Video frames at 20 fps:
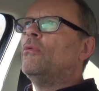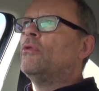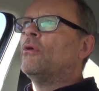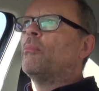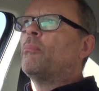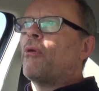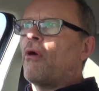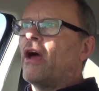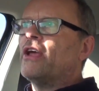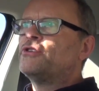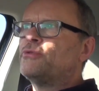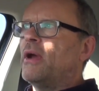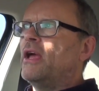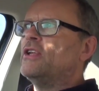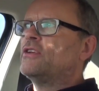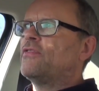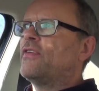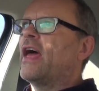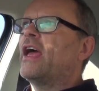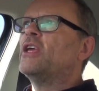the price
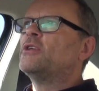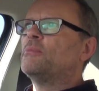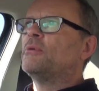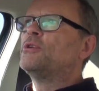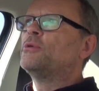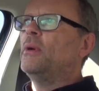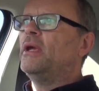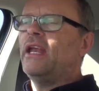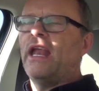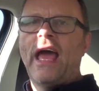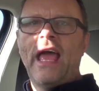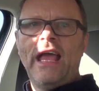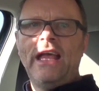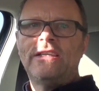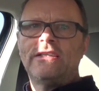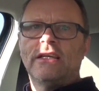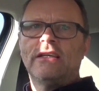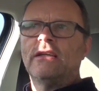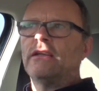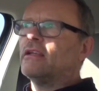range for that is between
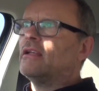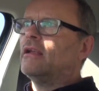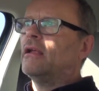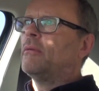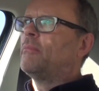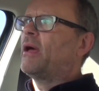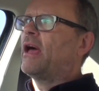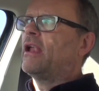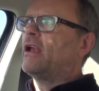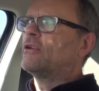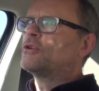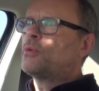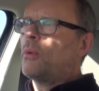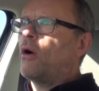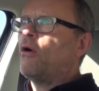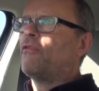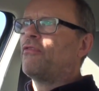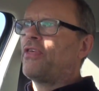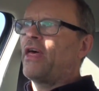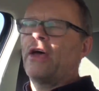£8,000 and about
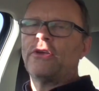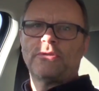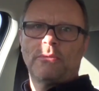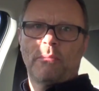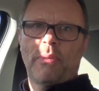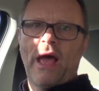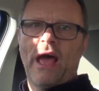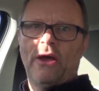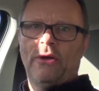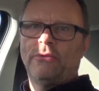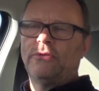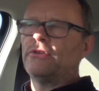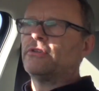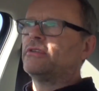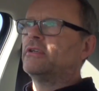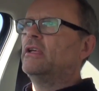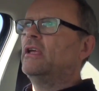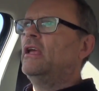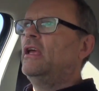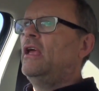
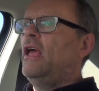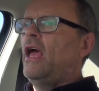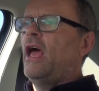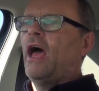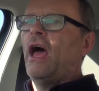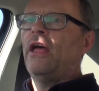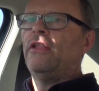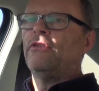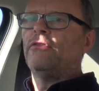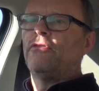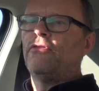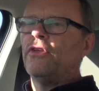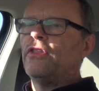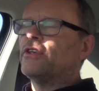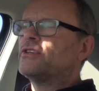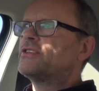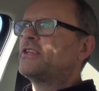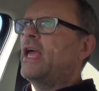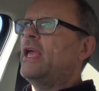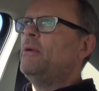£12,000. And for
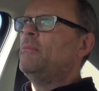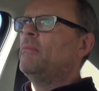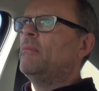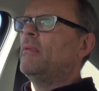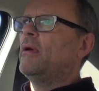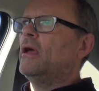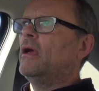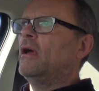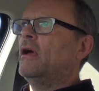the same